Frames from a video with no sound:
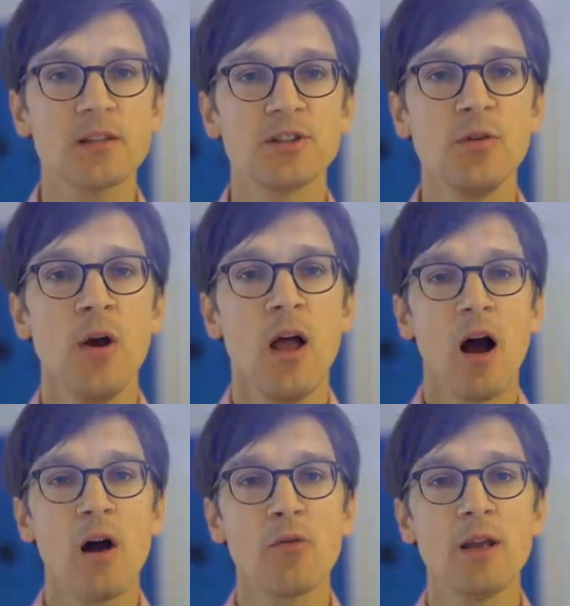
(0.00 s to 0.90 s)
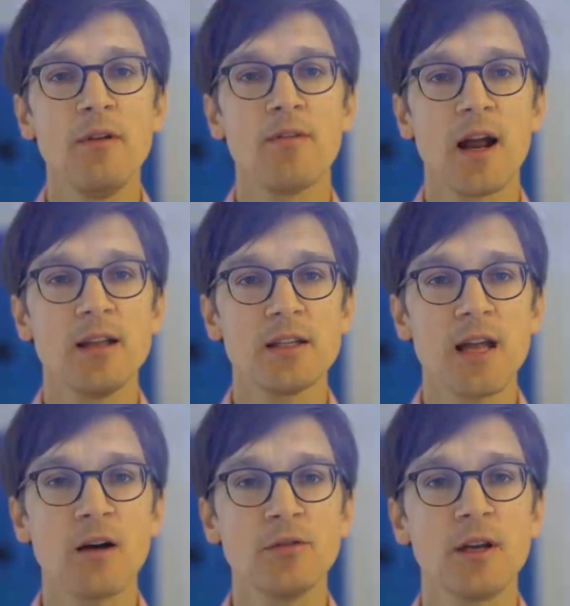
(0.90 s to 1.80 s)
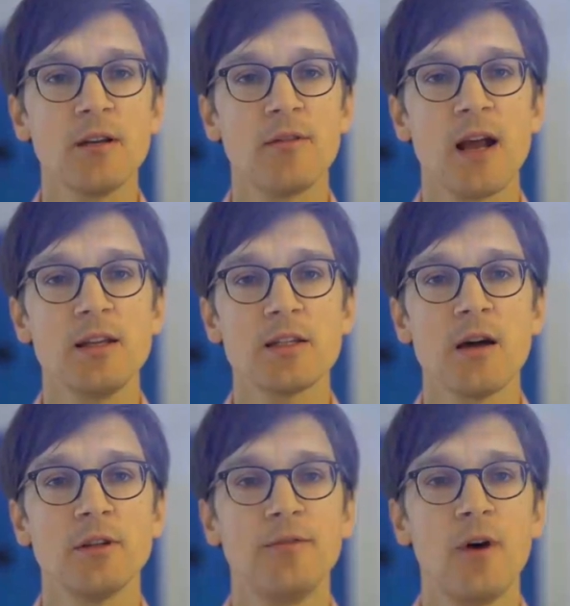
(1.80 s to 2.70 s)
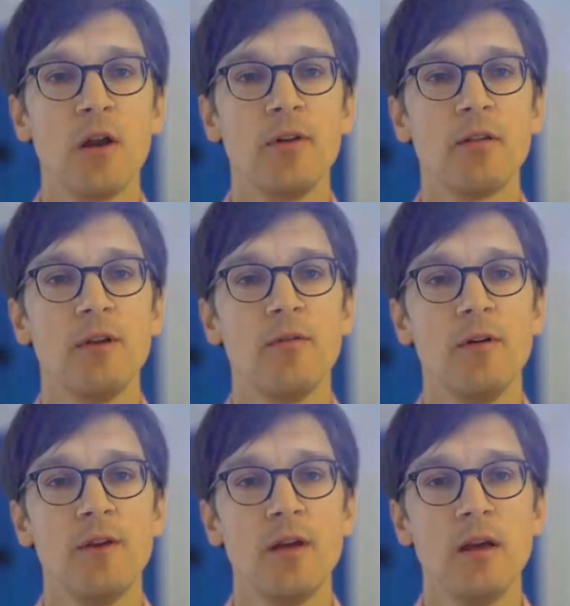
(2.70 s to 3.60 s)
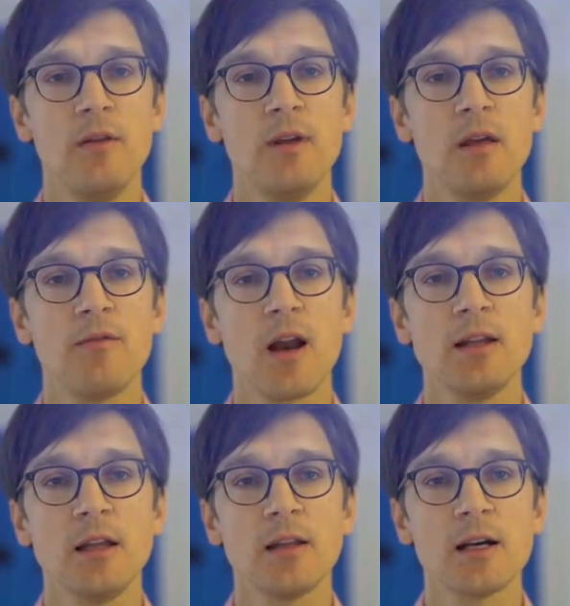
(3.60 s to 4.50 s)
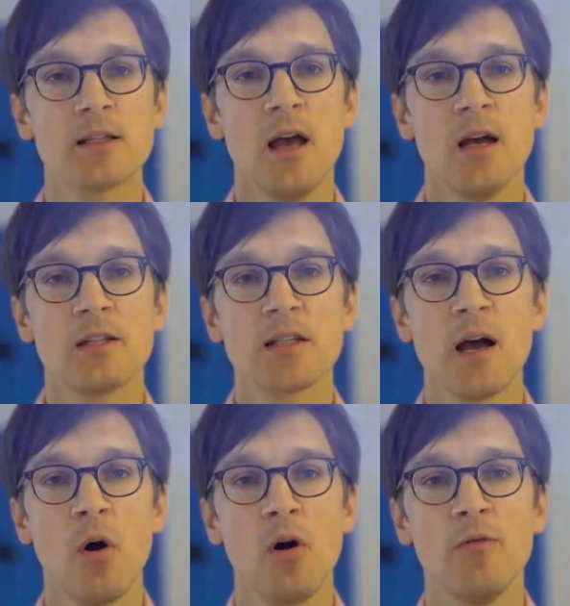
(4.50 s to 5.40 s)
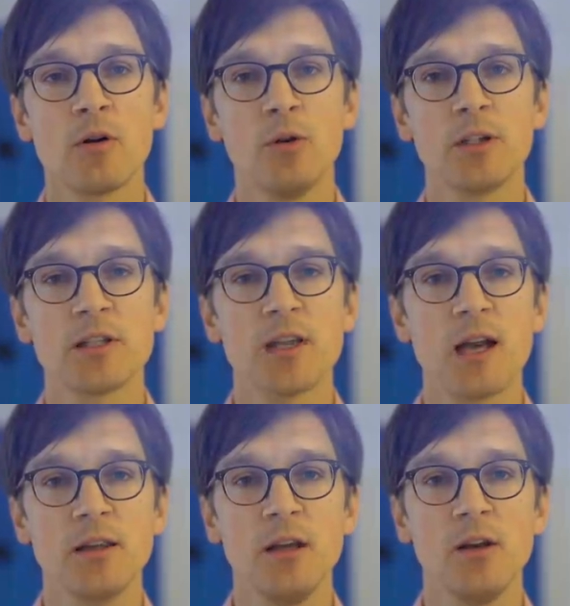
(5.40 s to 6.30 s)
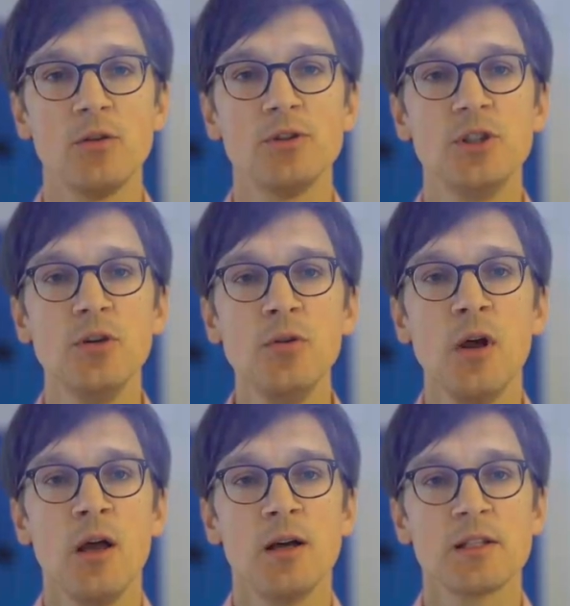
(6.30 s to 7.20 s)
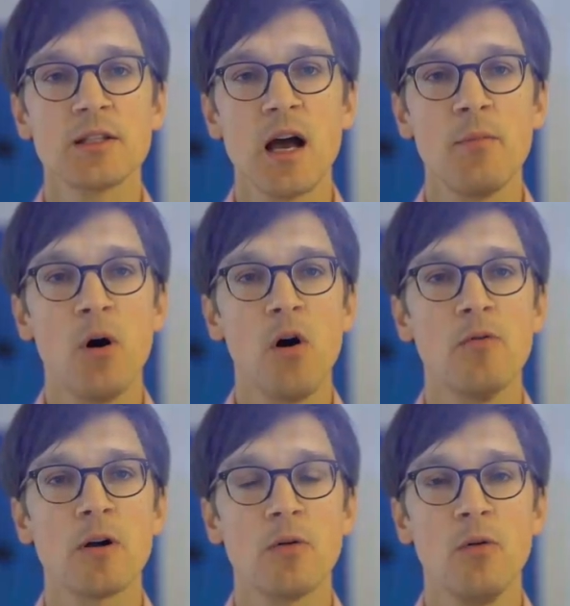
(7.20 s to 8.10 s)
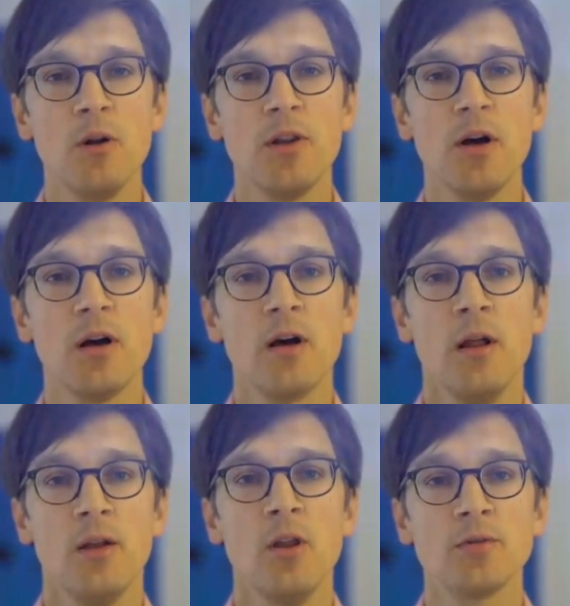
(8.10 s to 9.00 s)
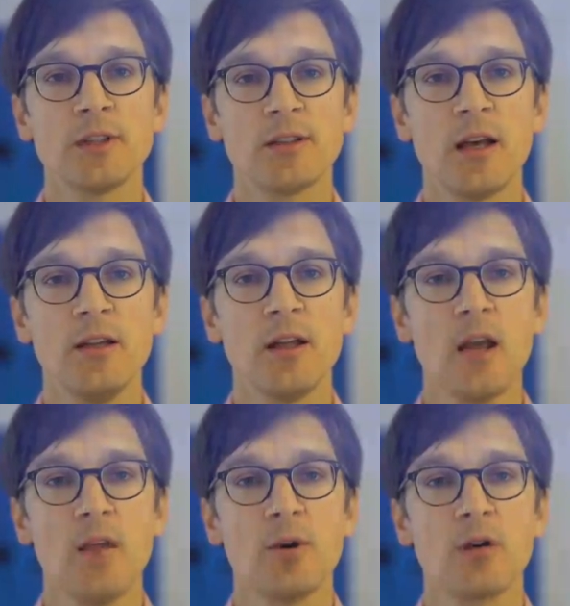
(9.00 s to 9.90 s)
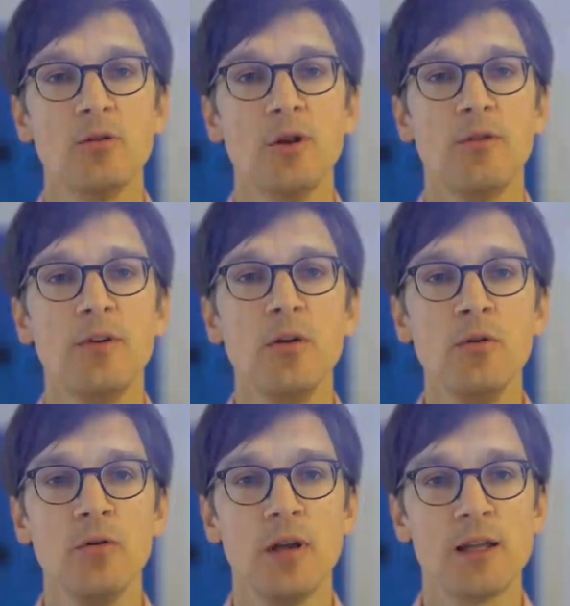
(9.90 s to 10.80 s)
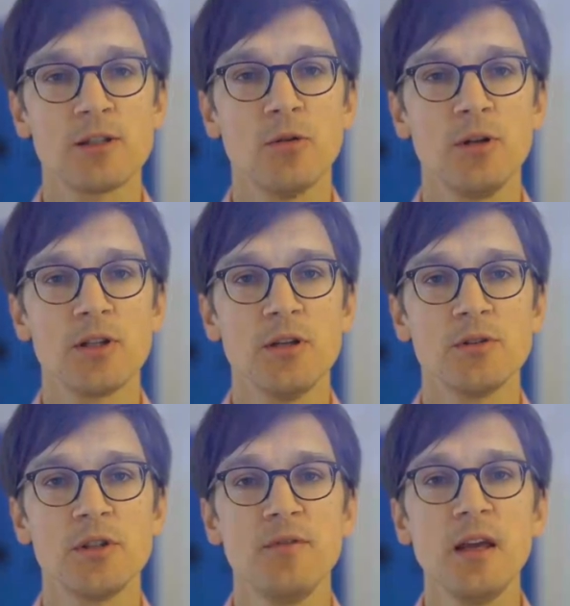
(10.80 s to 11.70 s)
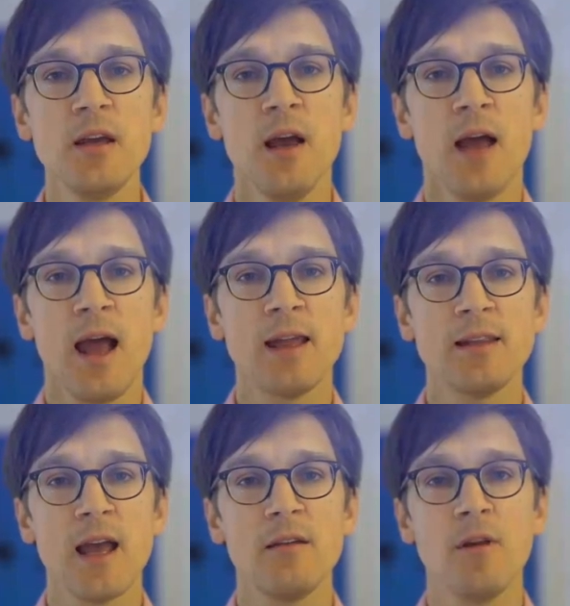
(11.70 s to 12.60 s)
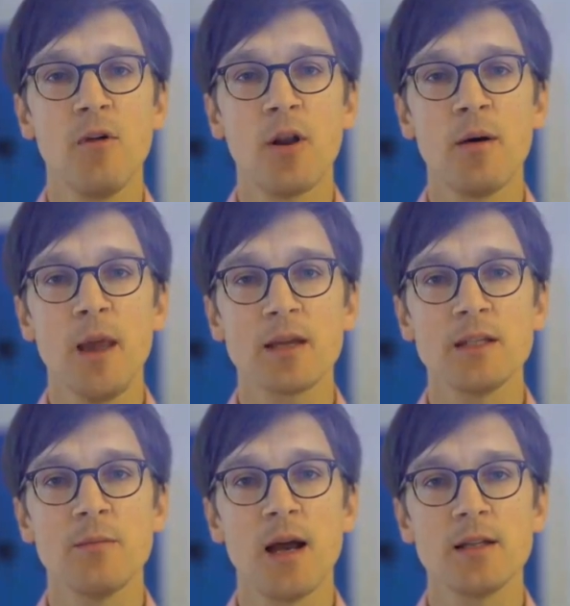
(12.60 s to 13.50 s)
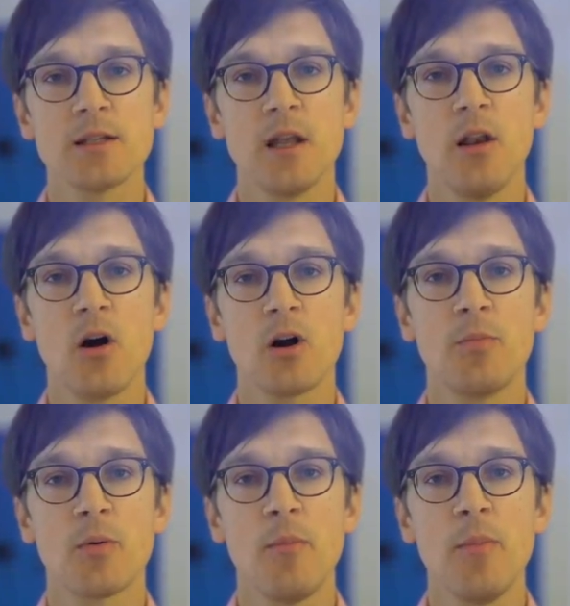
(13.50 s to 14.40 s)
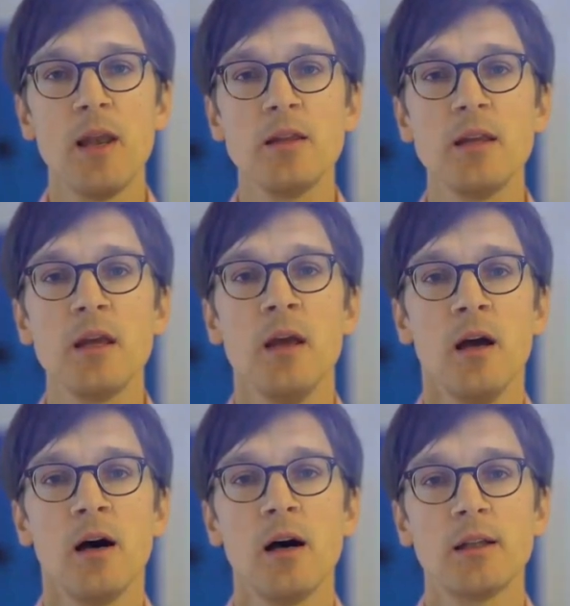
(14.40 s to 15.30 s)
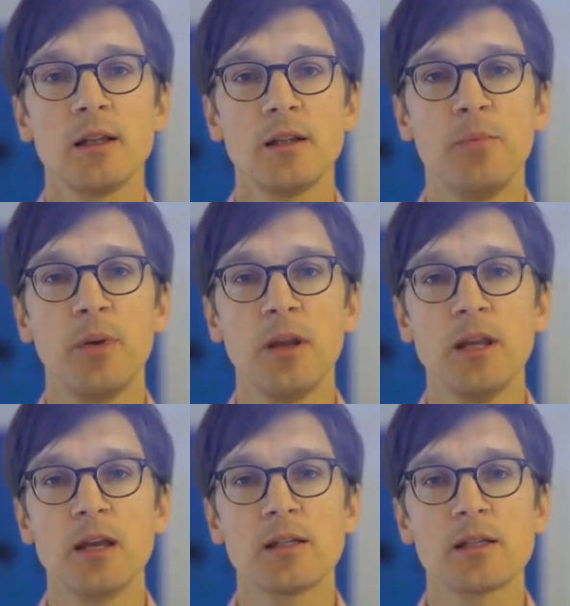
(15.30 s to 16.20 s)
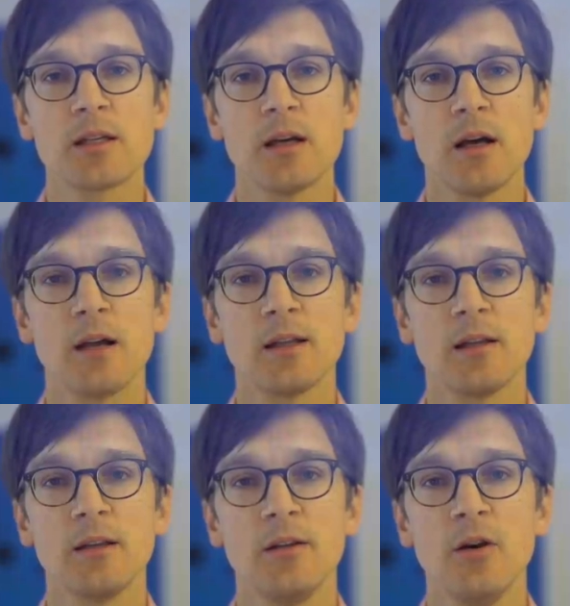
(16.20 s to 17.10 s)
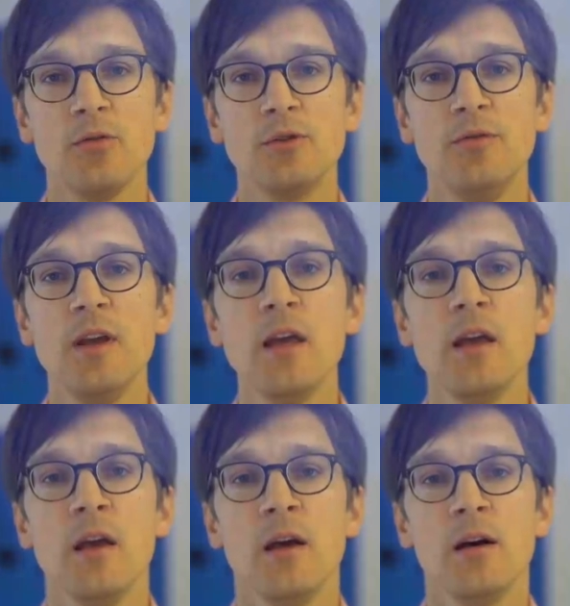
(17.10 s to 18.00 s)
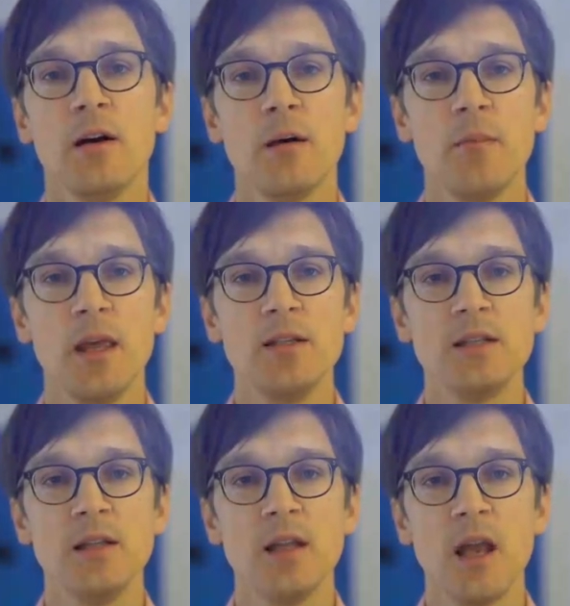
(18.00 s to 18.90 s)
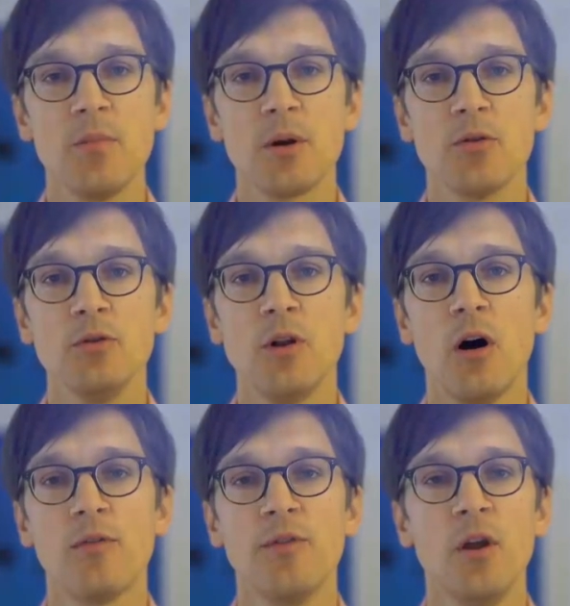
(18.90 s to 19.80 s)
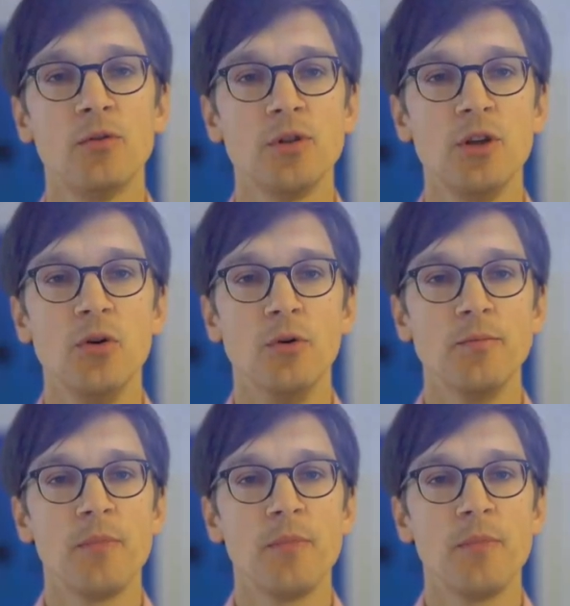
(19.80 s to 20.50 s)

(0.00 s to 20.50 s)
So how can we write this out? We can write this out the following. We, we, we write it as sum over all the starting nodes u, sum over all the nodes that are in the neighborhood of u, let's call this nodes v, and then we want to maximize the log probability uh, that predicts uh, that node v um, is in the neighborhood of node u.